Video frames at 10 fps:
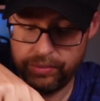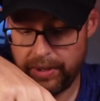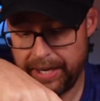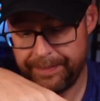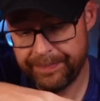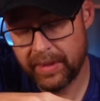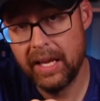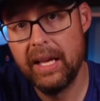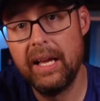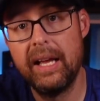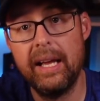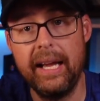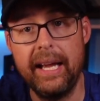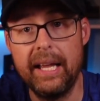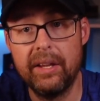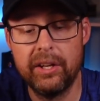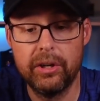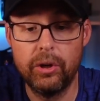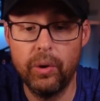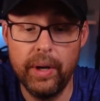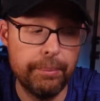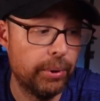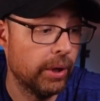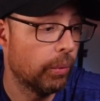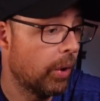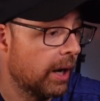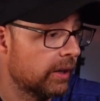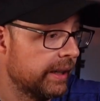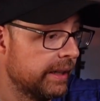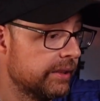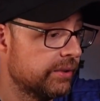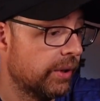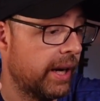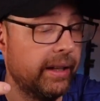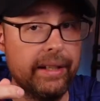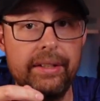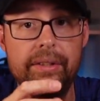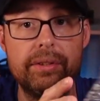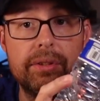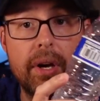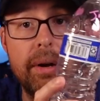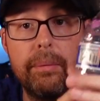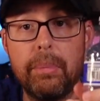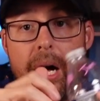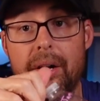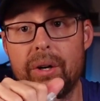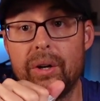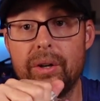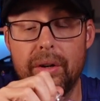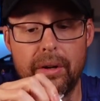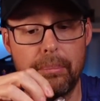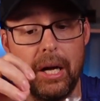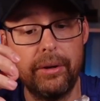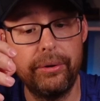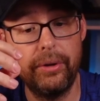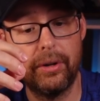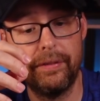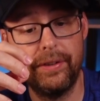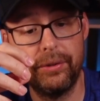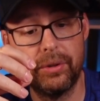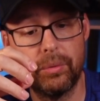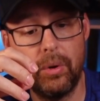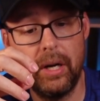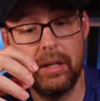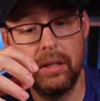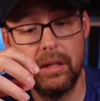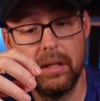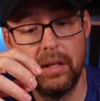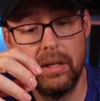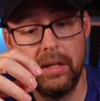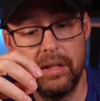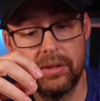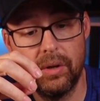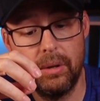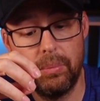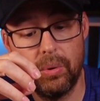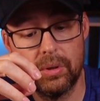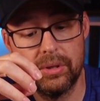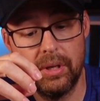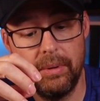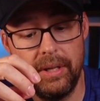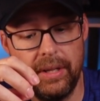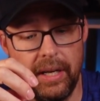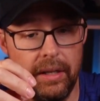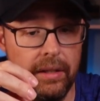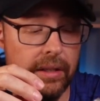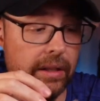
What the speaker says: way, and you're going to go ahead and put water in it. So I like to use bottled or filtered water. Let's go ahead and pour some in there.